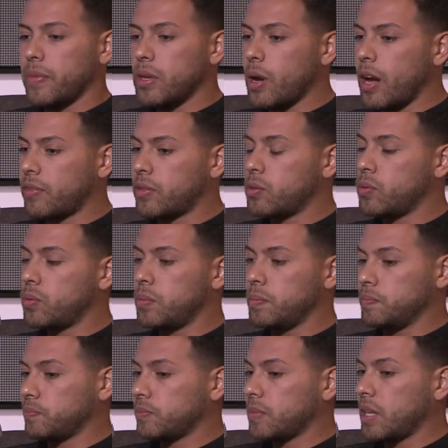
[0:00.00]
you have to
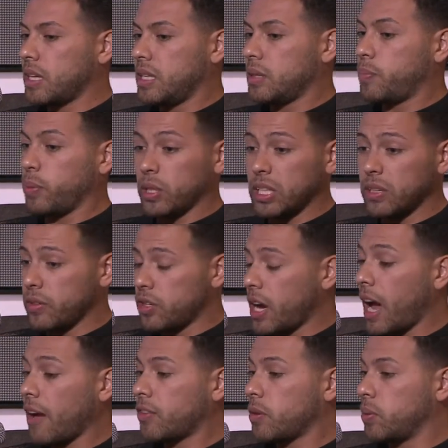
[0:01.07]
I think believe you
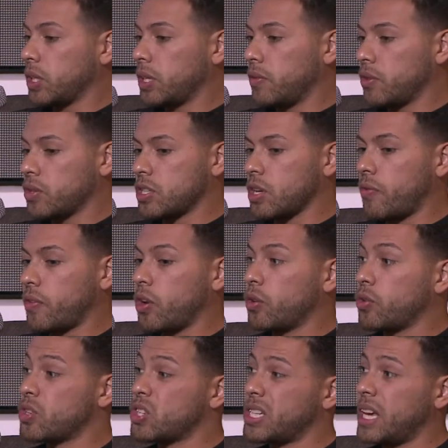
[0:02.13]
have to believe in yourself and
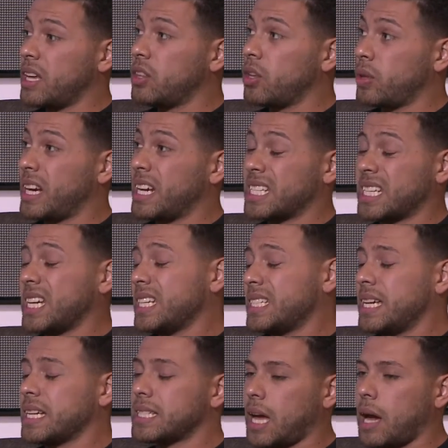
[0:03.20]
understand though that it's going to
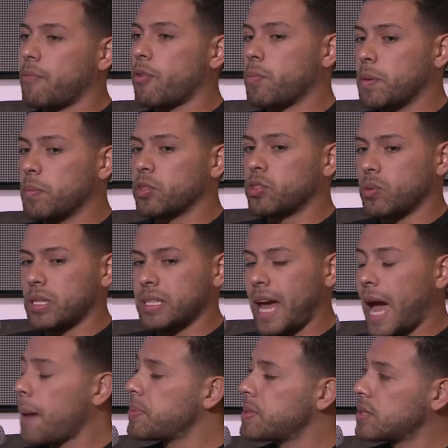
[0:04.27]
take time for people to
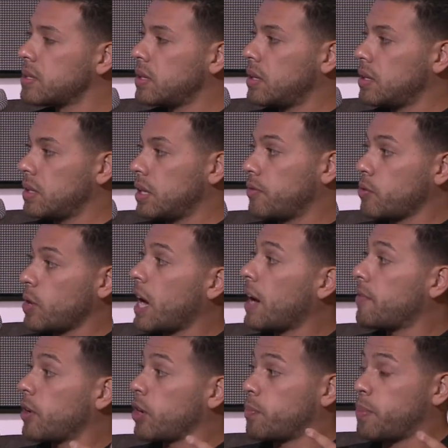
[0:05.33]
adapt. If you
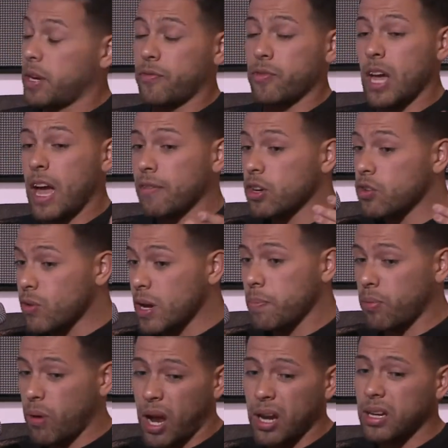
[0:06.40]
have a but if you have a
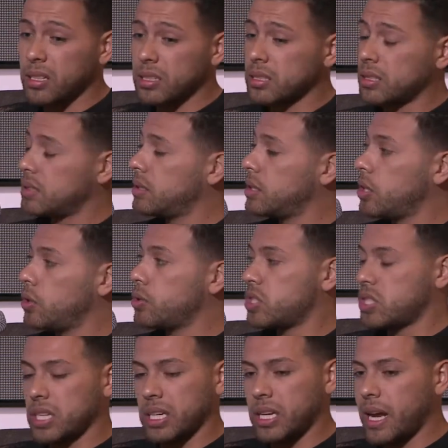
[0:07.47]
great product, you know,
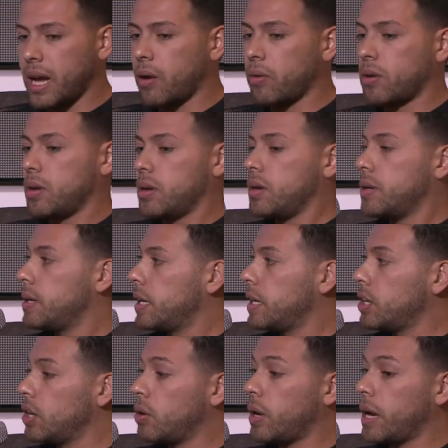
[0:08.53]
stick it out.
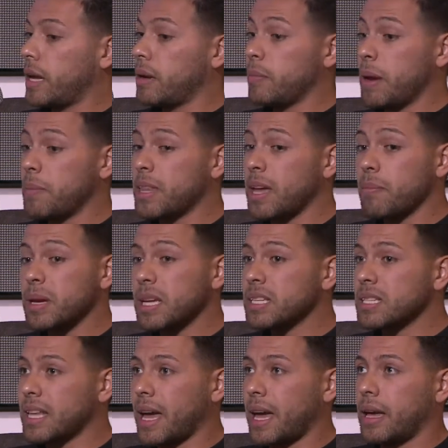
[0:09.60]
You know, and maybe that
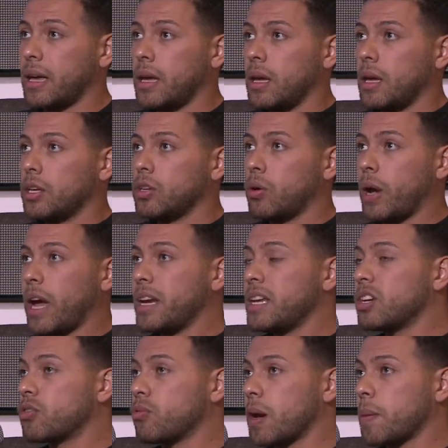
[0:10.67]
means that you know any
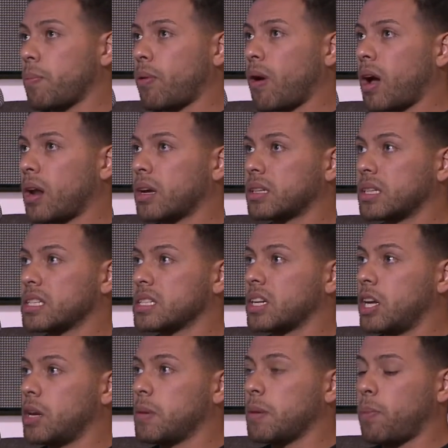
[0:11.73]
great product isn't
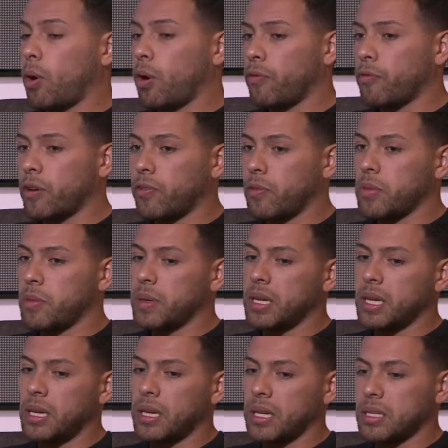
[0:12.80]
going to be perfect from the
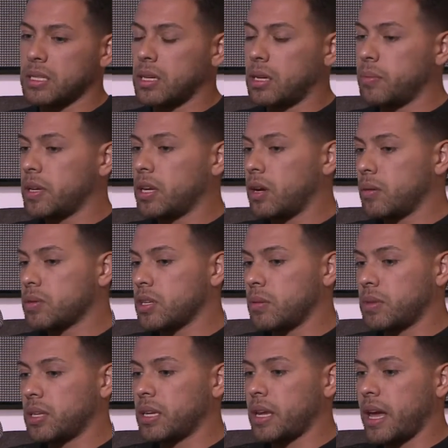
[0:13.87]
beginning. It's going to become
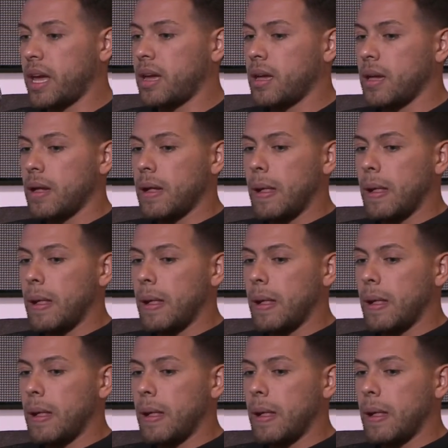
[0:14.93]
something that